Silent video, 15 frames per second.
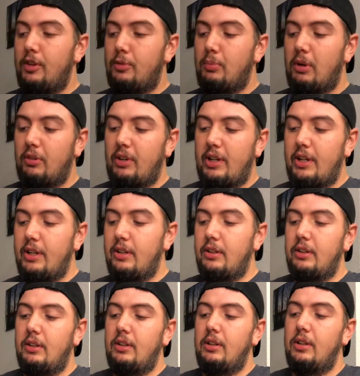part right here,
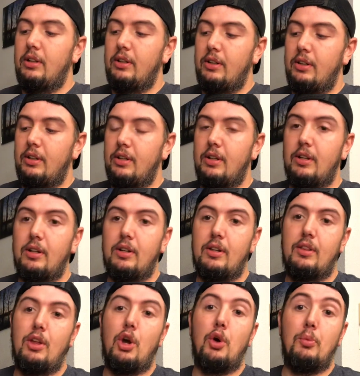
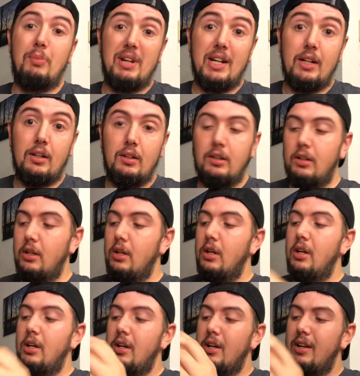the opening,
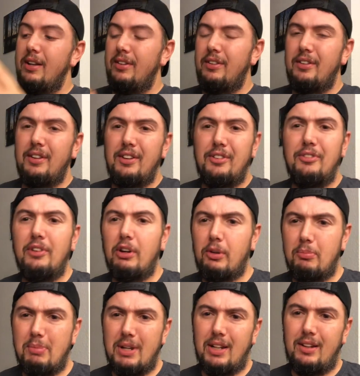it's very
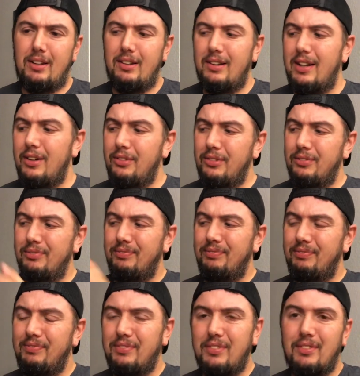big. I'm
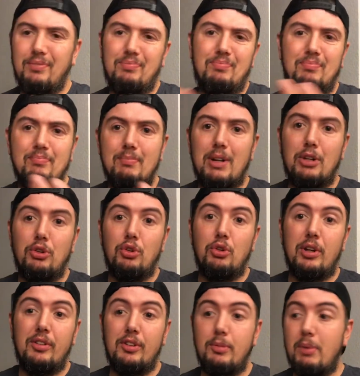not too
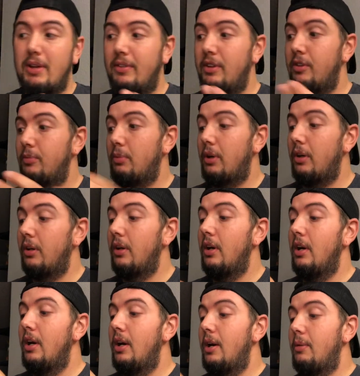crazy about this part,
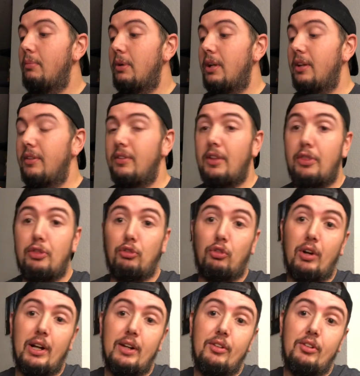but the
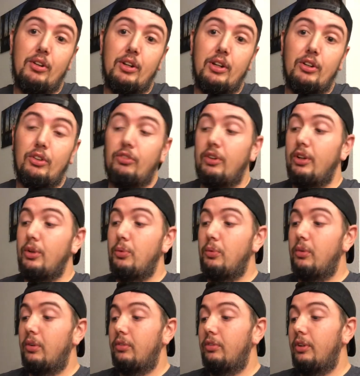threads on it are
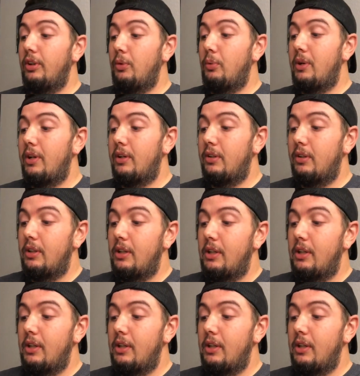really well.